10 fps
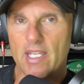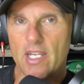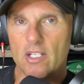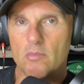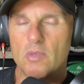
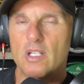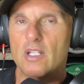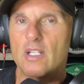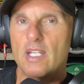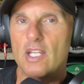Kingdom.
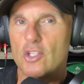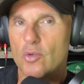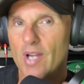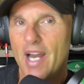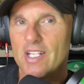In the
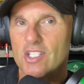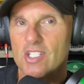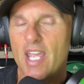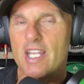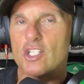United
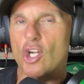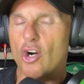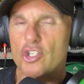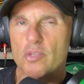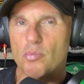States, our
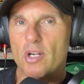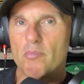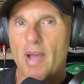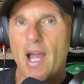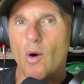supreme
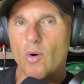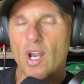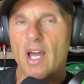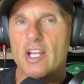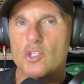power
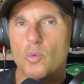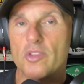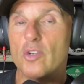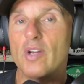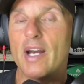lies with the
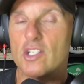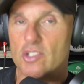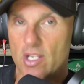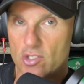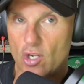United
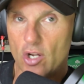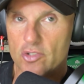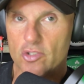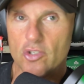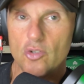States
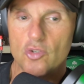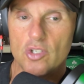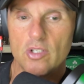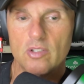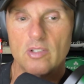
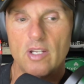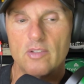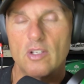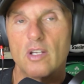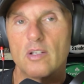Constitution and
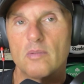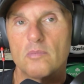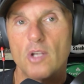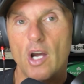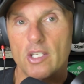the
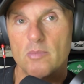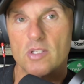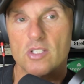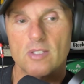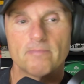documents.